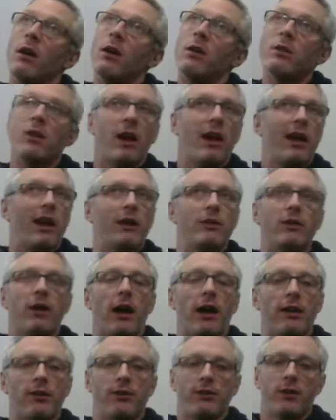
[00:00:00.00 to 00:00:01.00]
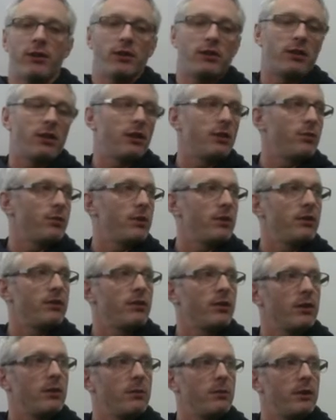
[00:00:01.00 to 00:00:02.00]
I still think Reed's
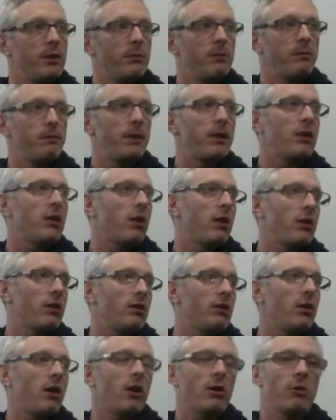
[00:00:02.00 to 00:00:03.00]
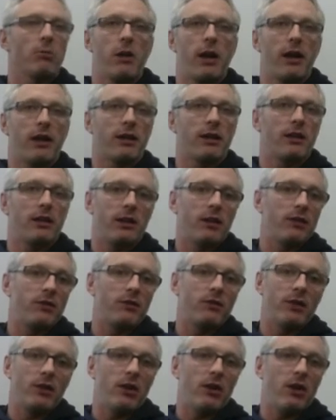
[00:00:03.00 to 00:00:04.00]
going to beat our bracket.
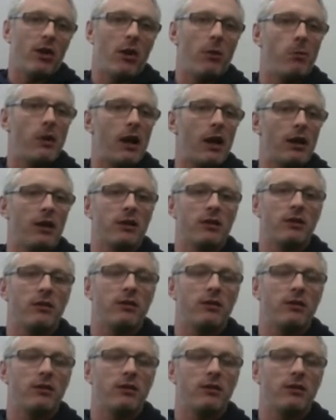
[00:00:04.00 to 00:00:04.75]
Our bracket.